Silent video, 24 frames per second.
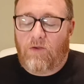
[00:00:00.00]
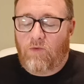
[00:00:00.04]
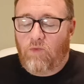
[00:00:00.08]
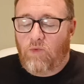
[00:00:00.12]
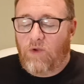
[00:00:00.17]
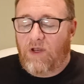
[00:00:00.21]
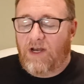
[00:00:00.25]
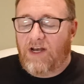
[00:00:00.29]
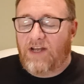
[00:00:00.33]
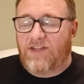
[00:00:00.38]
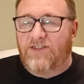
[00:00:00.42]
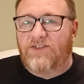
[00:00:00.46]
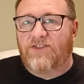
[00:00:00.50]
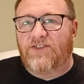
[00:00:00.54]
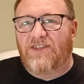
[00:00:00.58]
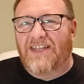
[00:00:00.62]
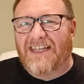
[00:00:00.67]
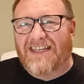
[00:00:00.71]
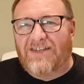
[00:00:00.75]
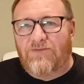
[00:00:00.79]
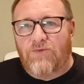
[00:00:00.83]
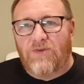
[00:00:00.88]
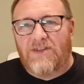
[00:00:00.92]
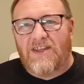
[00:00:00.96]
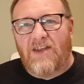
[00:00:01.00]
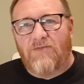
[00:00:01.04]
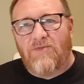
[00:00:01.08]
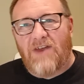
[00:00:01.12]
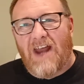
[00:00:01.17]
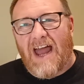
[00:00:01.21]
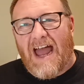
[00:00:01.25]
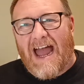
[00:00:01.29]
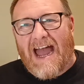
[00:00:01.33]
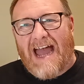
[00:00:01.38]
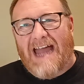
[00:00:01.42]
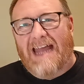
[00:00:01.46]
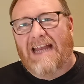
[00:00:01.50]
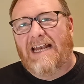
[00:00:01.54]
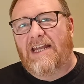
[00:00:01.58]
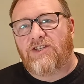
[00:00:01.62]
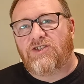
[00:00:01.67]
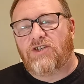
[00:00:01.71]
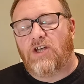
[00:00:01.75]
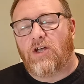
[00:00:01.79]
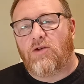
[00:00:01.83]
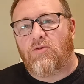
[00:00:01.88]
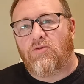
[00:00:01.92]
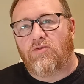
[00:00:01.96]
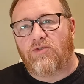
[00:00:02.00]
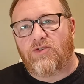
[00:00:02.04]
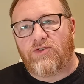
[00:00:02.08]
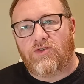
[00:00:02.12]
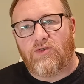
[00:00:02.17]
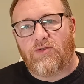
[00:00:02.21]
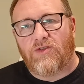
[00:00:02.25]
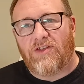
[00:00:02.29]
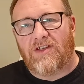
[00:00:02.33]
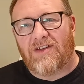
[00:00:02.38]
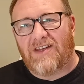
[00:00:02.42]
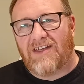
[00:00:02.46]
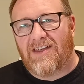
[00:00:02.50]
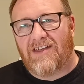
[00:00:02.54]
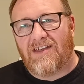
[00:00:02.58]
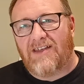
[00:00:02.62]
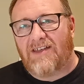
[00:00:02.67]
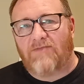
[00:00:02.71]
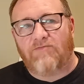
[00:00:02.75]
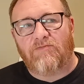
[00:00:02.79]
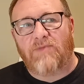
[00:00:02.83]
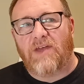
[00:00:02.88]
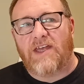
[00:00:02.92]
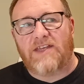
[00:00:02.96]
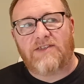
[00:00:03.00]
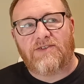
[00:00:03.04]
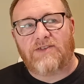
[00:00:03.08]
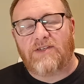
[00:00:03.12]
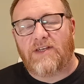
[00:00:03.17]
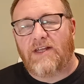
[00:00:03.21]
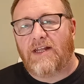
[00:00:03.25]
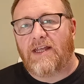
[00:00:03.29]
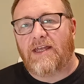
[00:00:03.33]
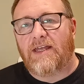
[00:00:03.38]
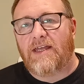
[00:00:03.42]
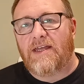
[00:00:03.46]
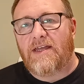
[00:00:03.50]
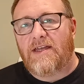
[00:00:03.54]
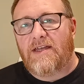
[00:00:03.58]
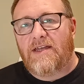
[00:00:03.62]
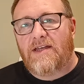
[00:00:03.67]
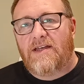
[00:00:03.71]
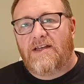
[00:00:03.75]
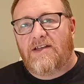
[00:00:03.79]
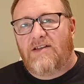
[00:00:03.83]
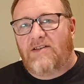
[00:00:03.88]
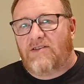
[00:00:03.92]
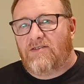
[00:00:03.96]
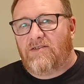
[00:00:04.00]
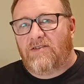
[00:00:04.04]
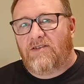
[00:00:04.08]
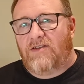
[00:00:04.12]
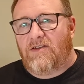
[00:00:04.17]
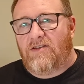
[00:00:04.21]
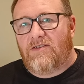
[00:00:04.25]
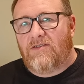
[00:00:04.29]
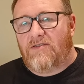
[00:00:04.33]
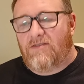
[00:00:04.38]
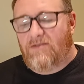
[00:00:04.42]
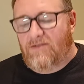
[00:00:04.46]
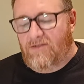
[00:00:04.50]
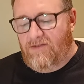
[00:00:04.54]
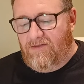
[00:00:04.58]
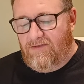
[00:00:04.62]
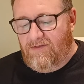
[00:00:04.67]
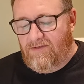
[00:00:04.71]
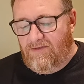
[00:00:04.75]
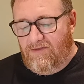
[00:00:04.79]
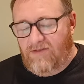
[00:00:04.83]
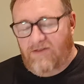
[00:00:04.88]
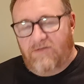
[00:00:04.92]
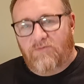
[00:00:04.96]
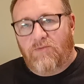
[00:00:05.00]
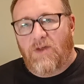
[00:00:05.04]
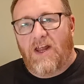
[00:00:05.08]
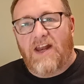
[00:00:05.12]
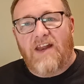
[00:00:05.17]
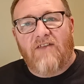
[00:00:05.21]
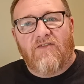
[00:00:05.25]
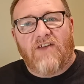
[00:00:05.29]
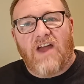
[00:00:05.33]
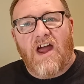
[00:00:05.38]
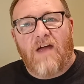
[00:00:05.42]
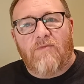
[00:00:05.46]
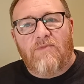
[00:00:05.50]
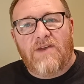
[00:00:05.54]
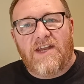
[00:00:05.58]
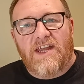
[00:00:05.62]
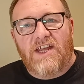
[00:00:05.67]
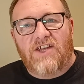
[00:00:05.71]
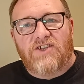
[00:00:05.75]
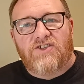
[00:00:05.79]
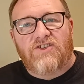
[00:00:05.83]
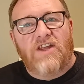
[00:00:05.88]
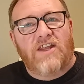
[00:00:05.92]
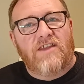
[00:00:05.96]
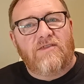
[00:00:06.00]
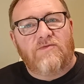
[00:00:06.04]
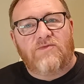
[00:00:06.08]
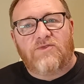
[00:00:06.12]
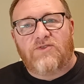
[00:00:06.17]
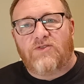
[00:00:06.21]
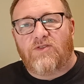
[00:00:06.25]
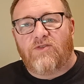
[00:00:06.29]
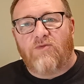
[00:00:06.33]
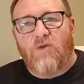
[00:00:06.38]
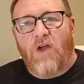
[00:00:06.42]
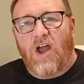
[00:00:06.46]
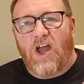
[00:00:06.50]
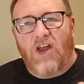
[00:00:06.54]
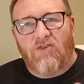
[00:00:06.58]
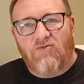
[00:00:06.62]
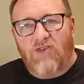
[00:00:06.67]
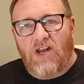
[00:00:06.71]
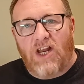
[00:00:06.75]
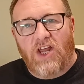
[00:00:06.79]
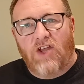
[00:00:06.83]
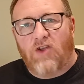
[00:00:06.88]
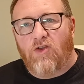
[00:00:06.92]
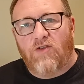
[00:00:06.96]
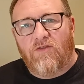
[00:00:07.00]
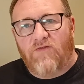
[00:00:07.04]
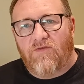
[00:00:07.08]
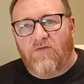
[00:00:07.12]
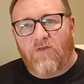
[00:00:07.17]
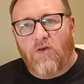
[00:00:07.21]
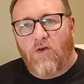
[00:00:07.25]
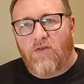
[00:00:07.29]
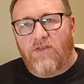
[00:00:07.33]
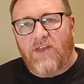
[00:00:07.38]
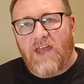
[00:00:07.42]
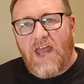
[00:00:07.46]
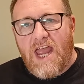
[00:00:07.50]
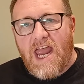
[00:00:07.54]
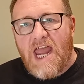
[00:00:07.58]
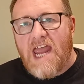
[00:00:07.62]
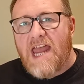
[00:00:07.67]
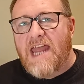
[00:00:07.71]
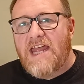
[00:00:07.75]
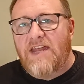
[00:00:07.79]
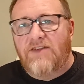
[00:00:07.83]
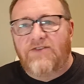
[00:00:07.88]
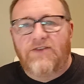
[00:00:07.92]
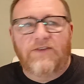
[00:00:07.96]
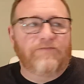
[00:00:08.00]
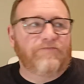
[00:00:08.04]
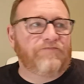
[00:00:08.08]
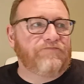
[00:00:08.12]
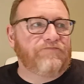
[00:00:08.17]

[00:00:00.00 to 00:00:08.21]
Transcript: Whereas these ones are highly chilled, so they're basically, you know, there's plenty of carbonation in them, so they've got a really good frothy head,